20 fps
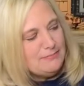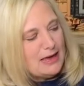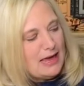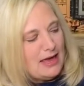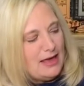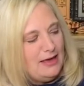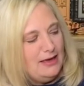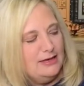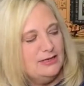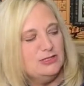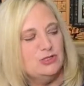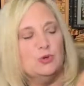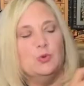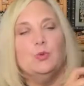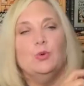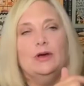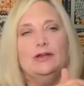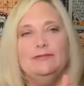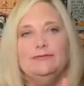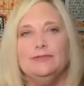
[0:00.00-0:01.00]
bags,
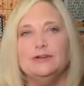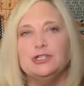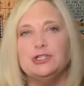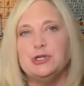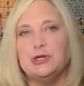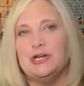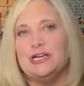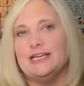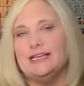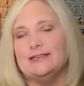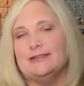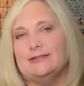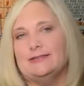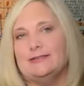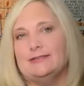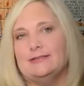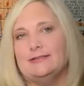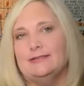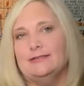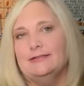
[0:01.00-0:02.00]
one for
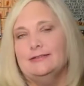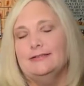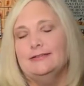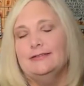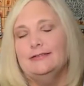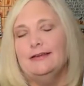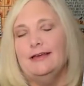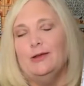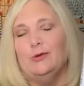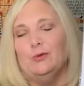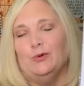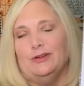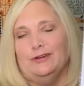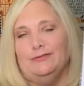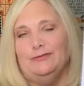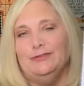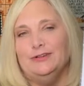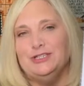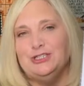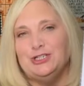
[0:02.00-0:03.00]
tricks and one for